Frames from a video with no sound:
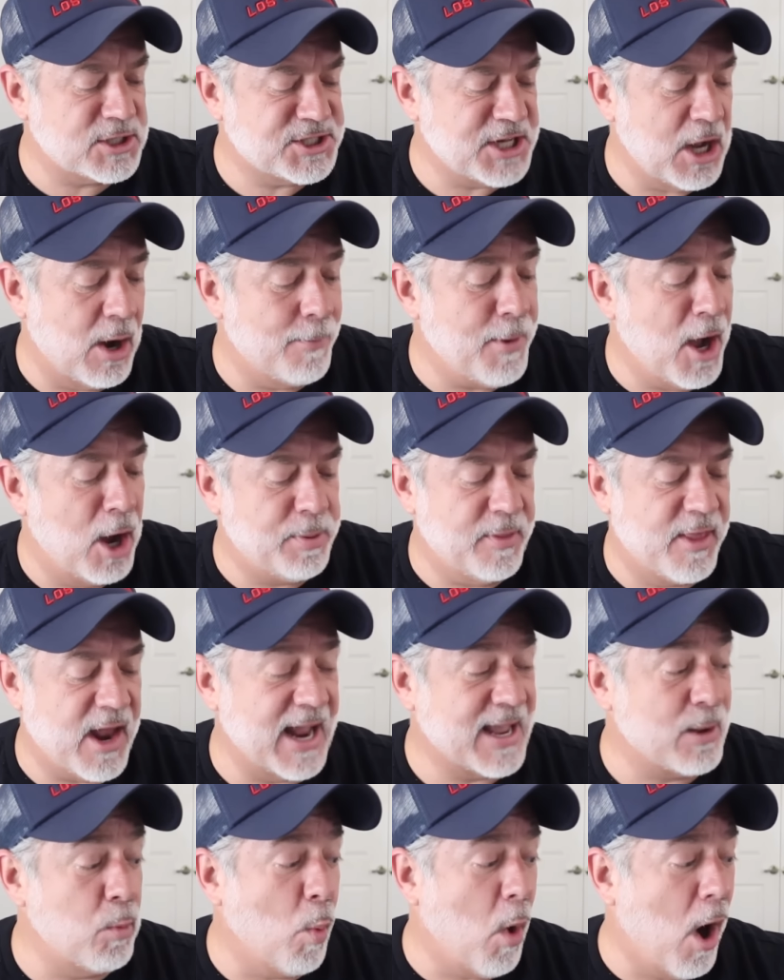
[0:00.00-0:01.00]
So I'm hoping that
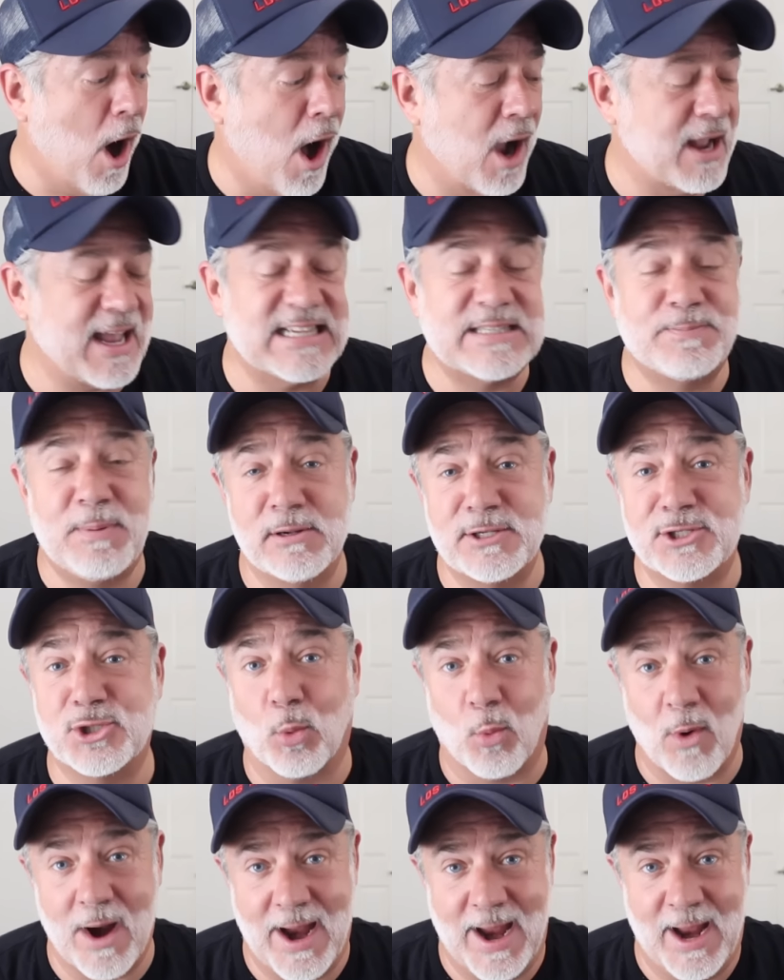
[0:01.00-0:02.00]
I can walk. It's supposed to
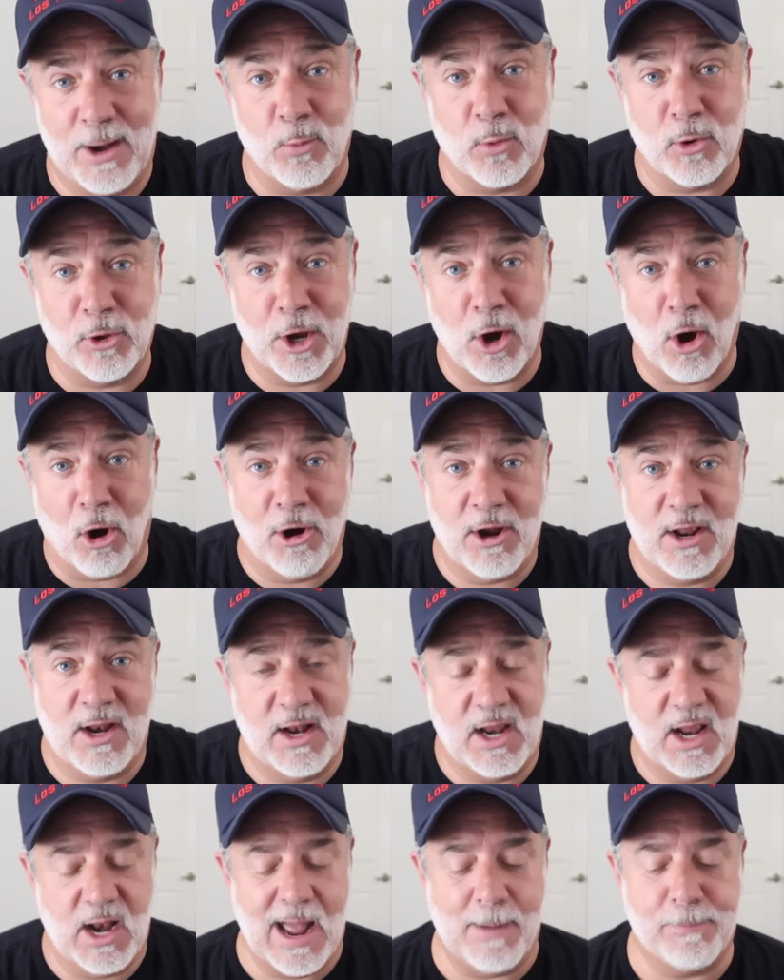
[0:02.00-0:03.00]
rain really hard in
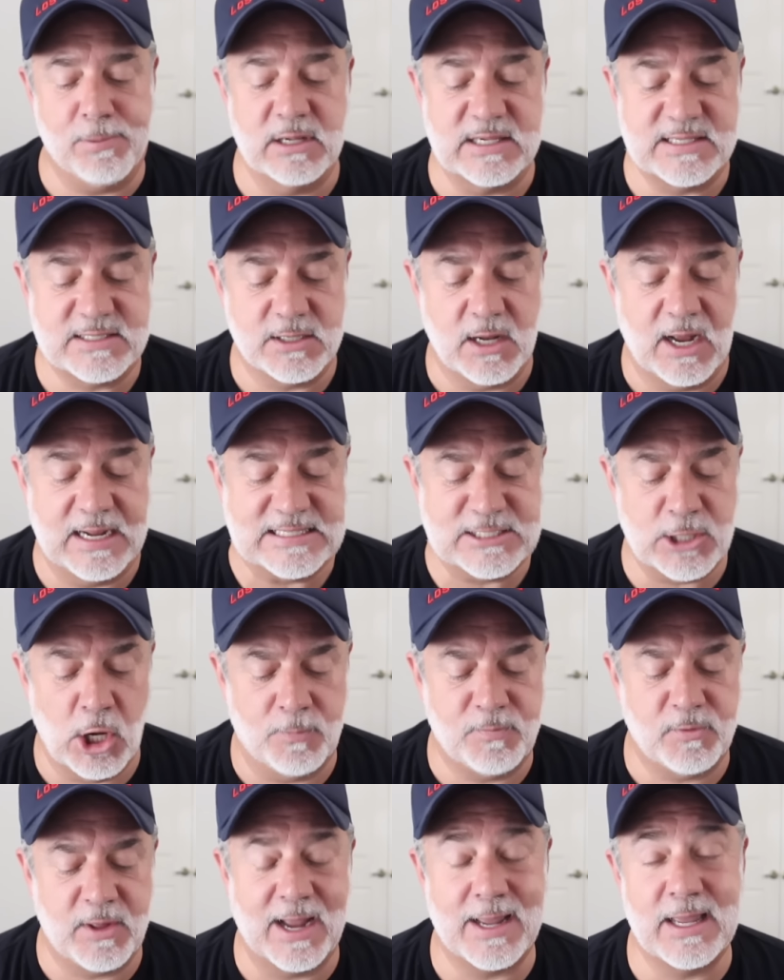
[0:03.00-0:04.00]
Indianapolis tonight, so
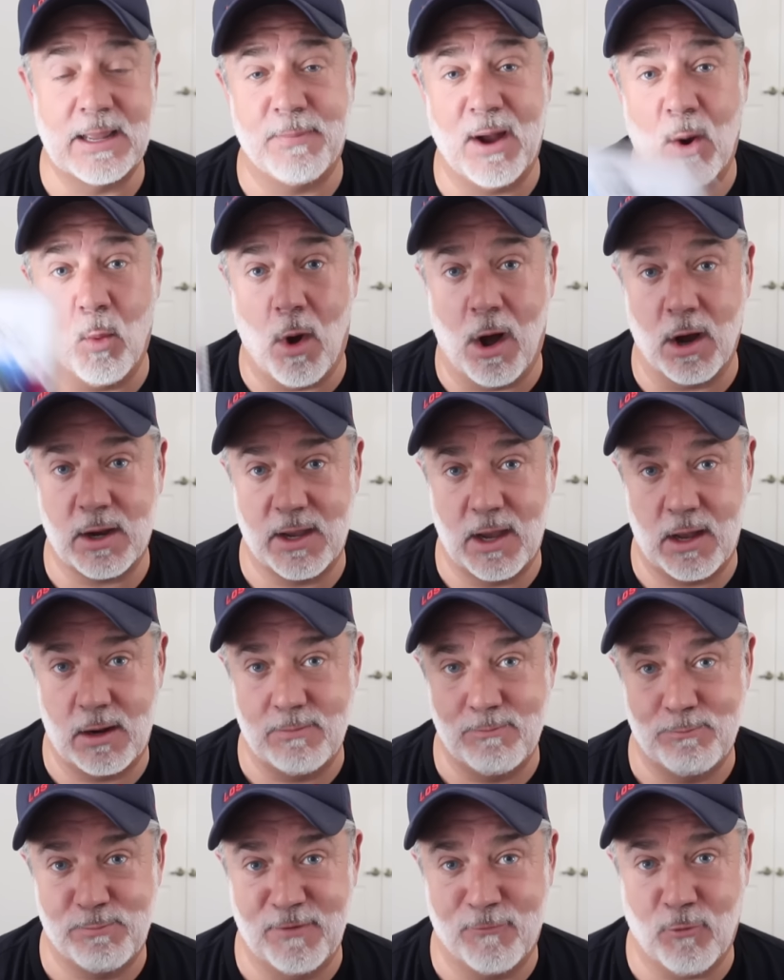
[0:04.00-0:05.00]
hopefully I can get my walk
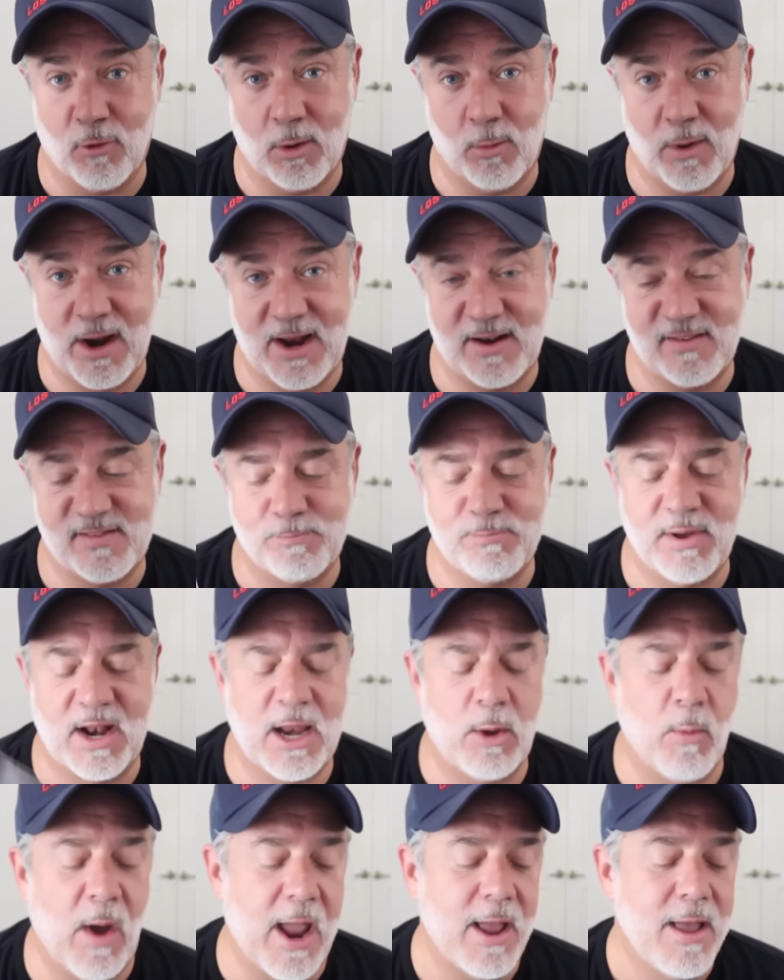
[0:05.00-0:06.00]
in before it rains. But
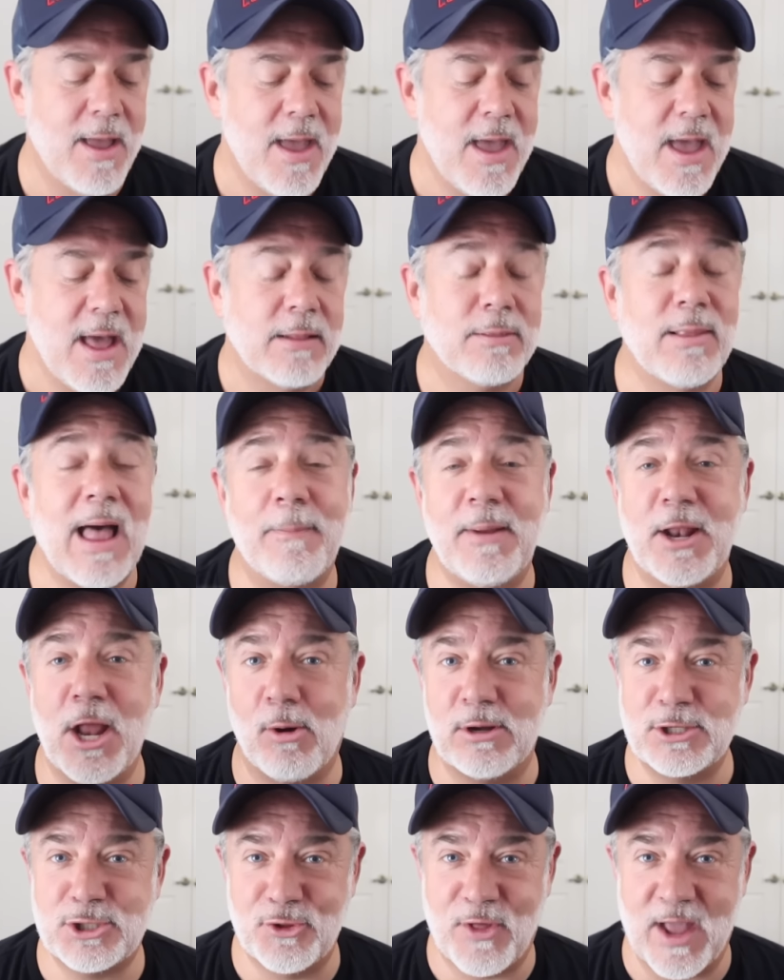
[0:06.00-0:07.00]
anyway, let me know
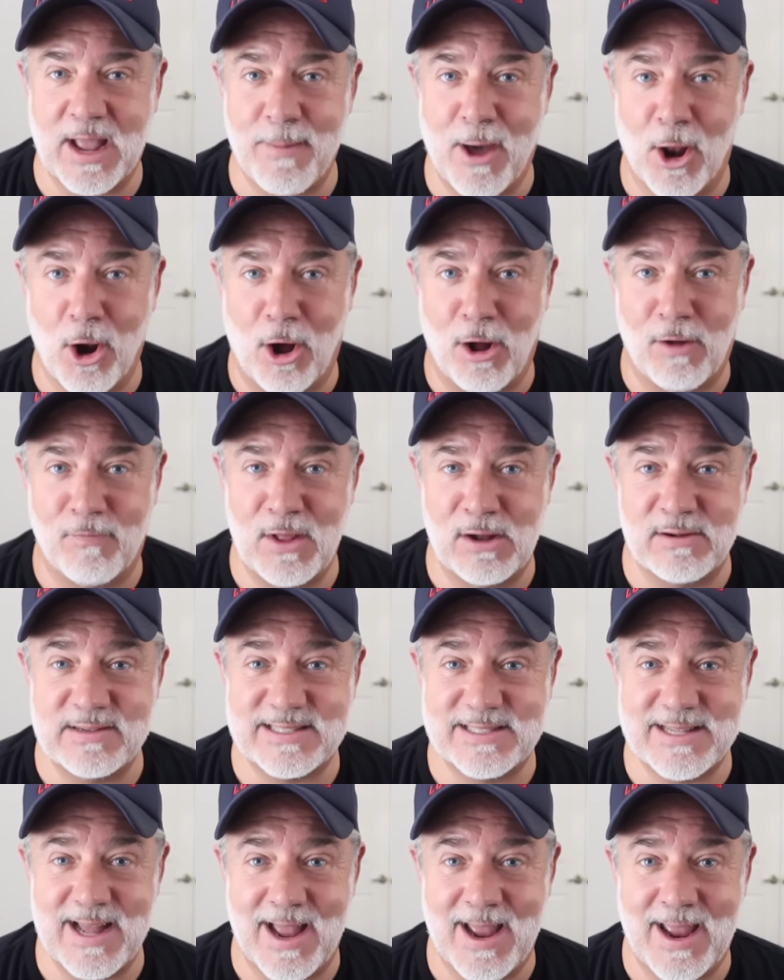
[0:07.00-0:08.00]
what you think about all those
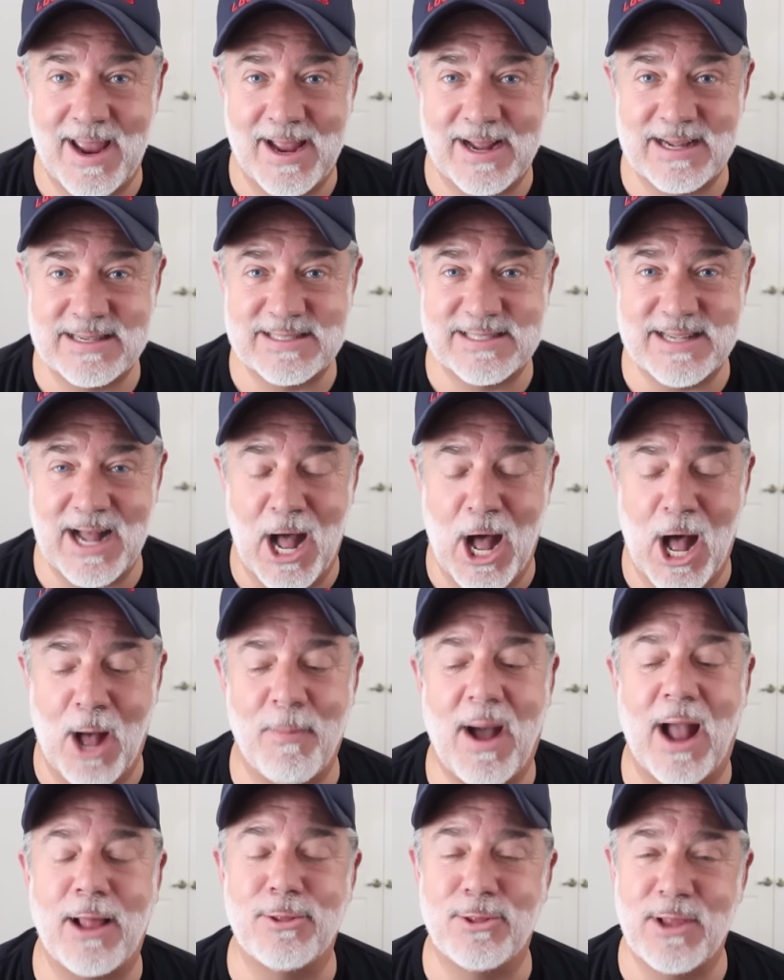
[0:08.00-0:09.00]
things.
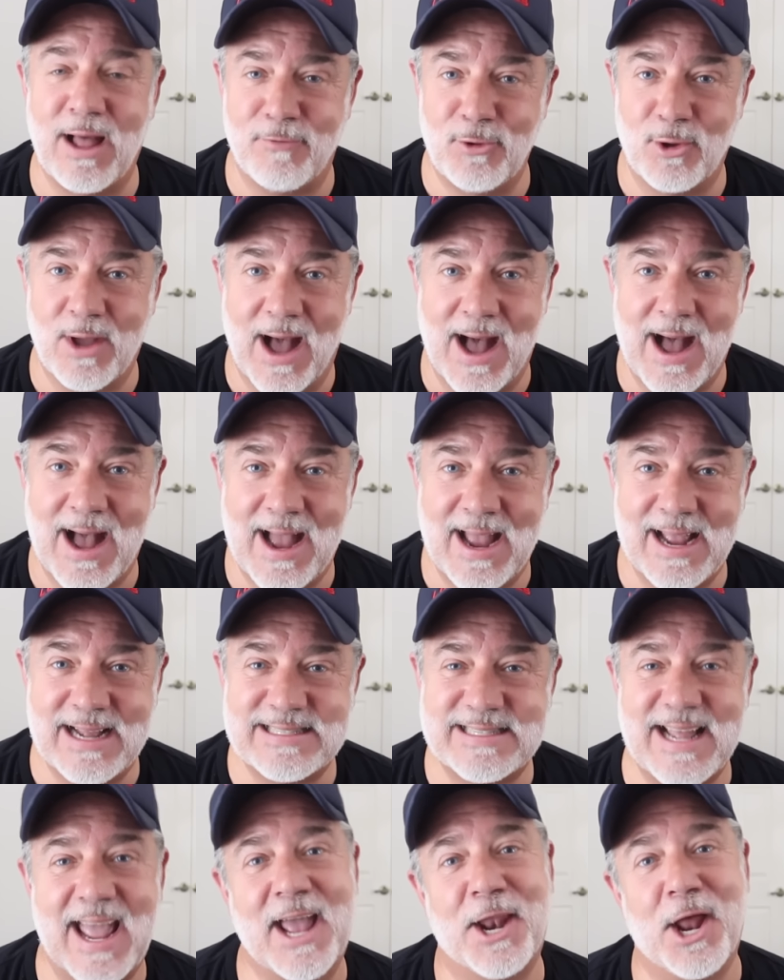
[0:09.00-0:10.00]
Um, I love you
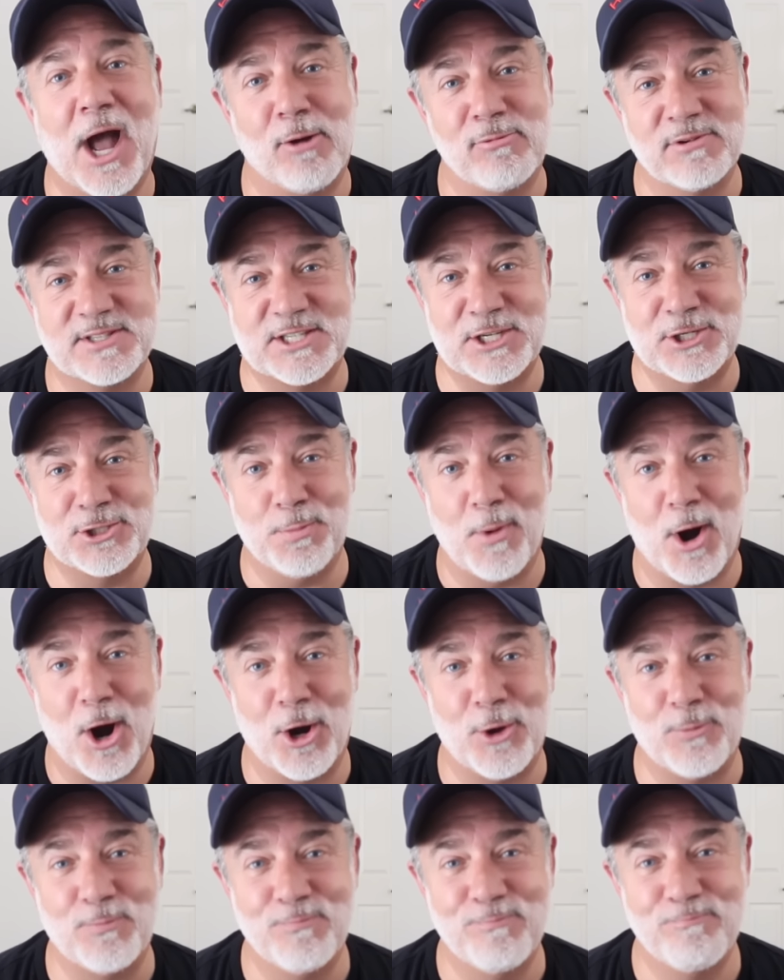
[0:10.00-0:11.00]
guys, and I will see you
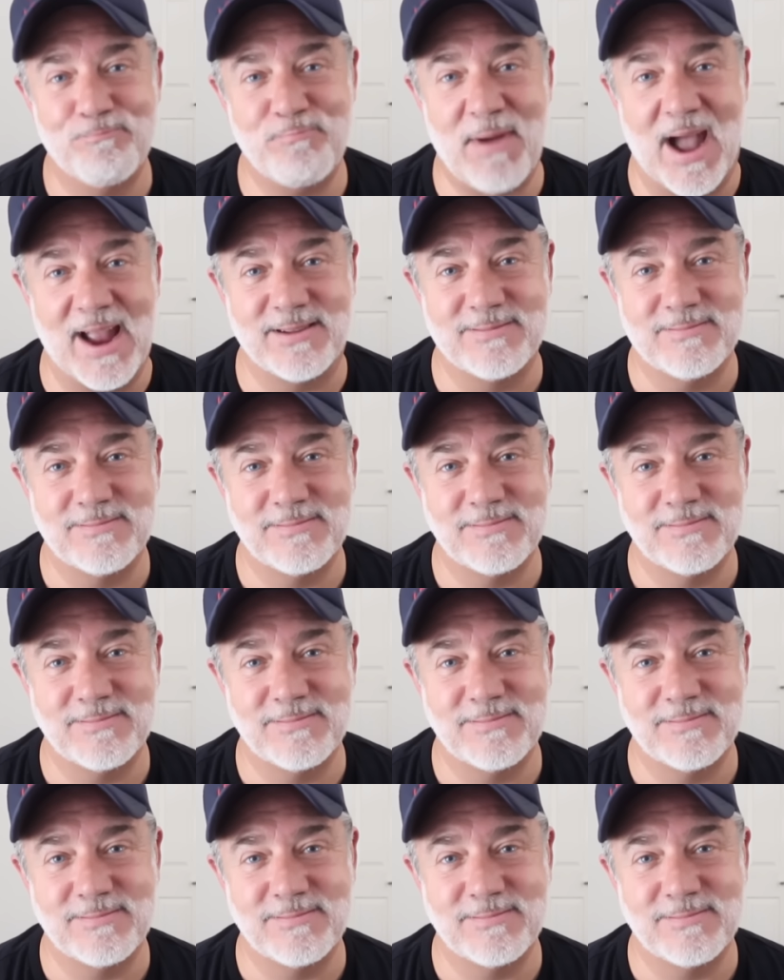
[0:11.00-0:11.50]
tomorrow. Bye.